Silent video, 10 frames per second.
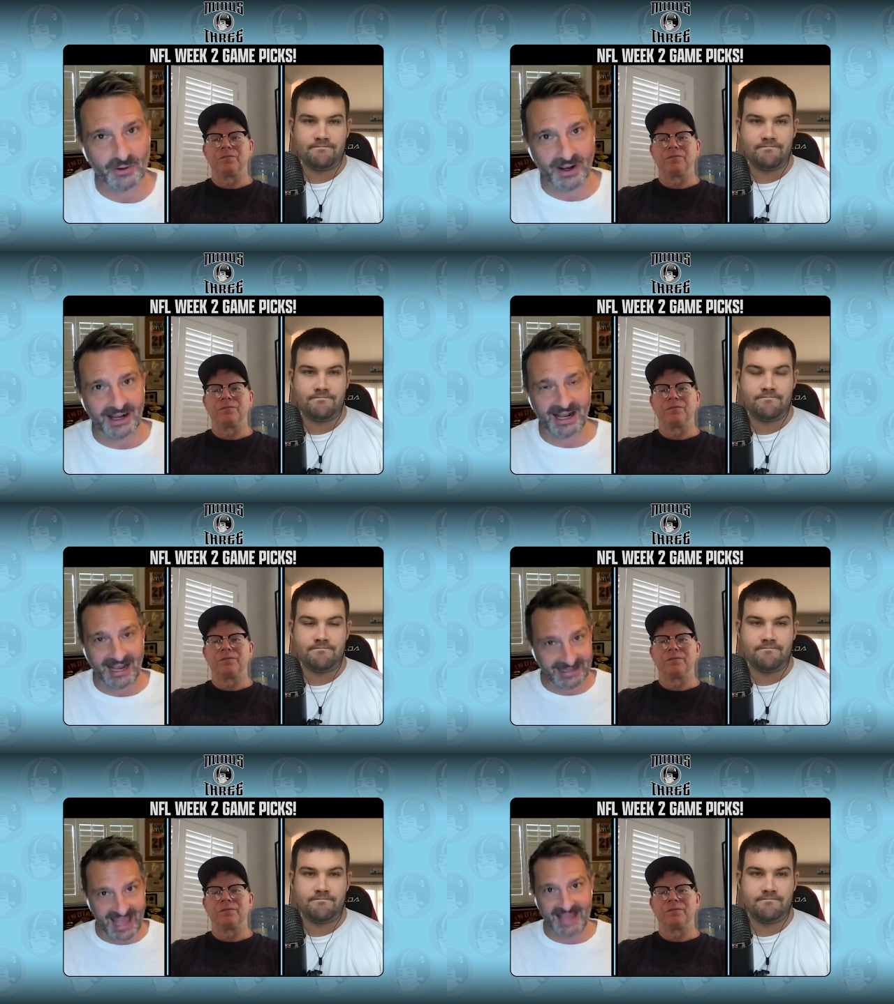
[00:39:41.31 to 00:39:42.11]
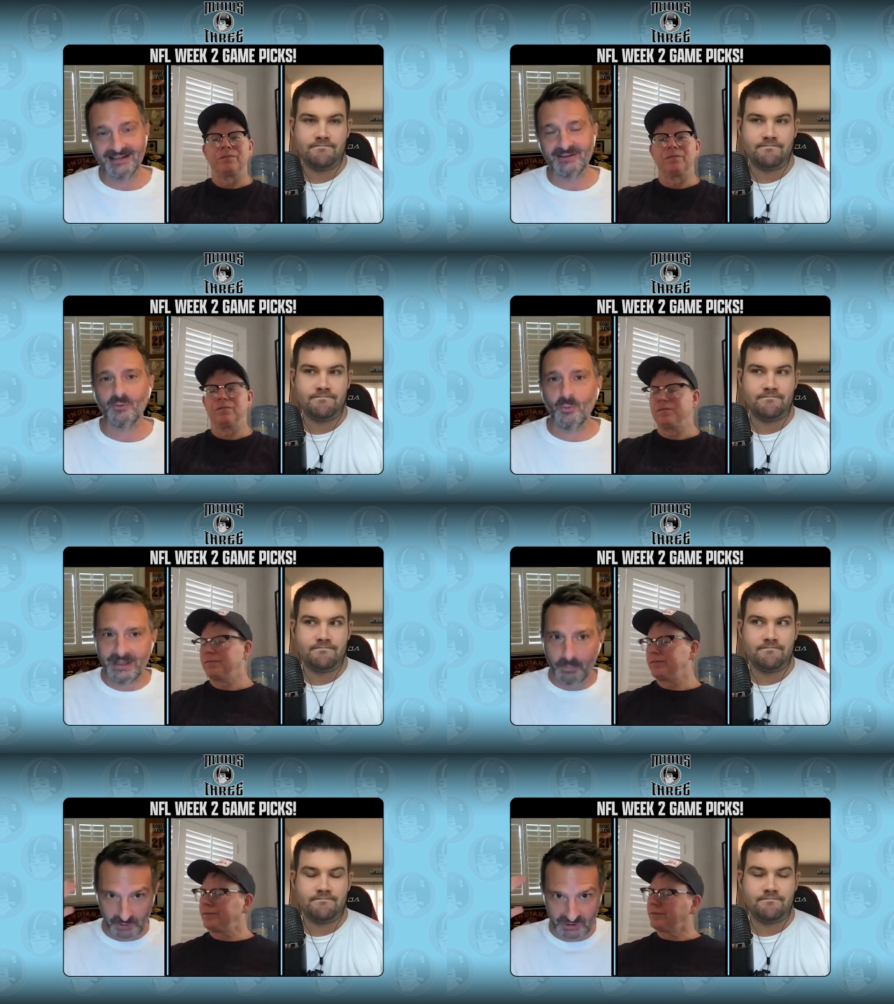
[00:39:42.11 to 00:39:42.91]
Speaker 1: Uh, again, we
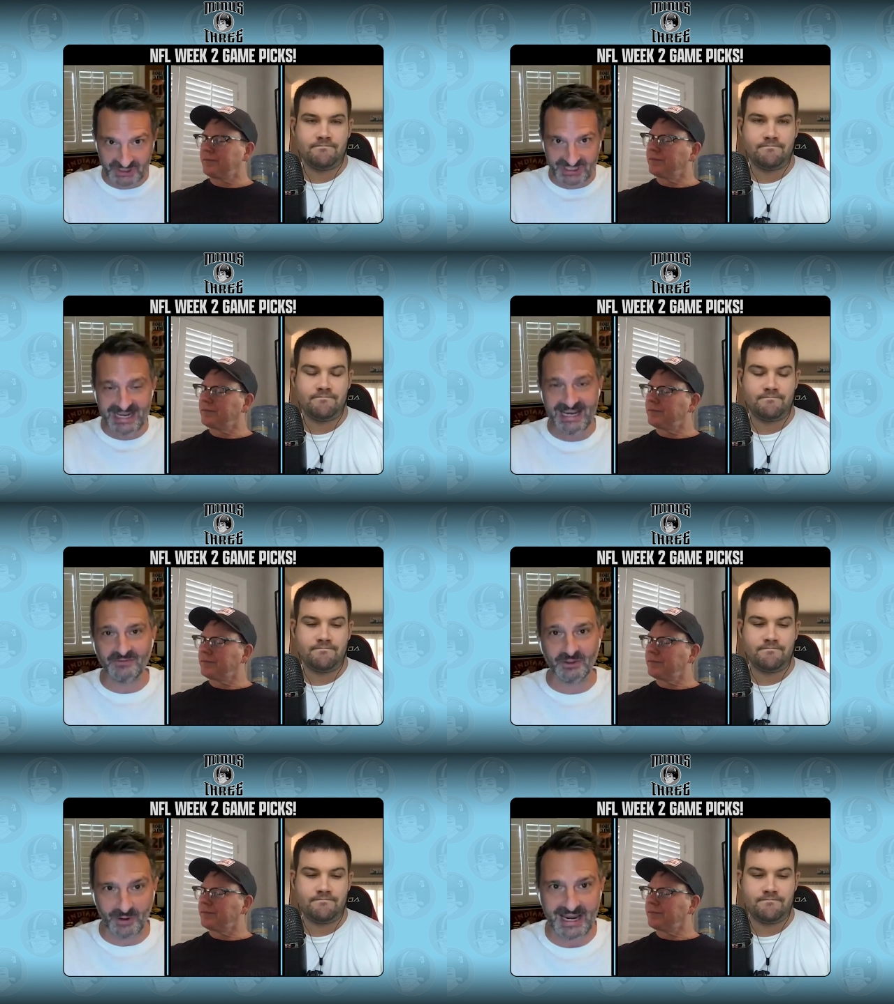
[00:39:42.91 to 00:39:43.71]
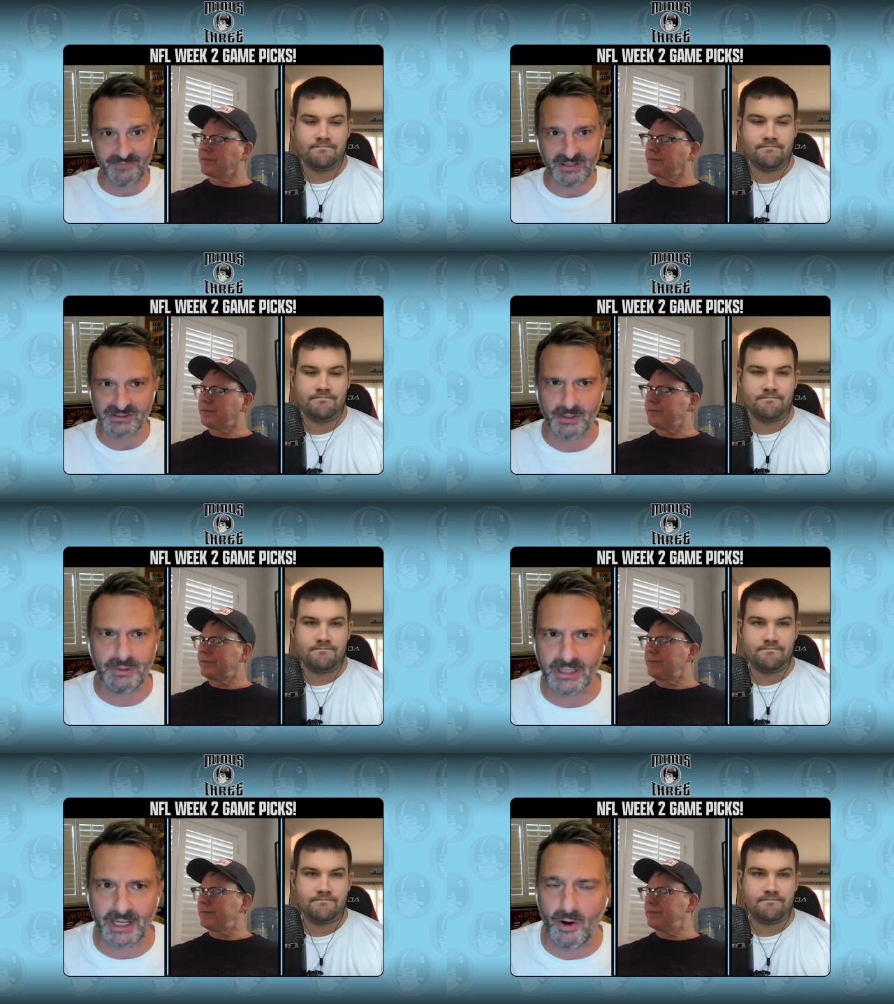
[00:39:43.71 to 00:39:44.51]
perceive the Ravens to be like,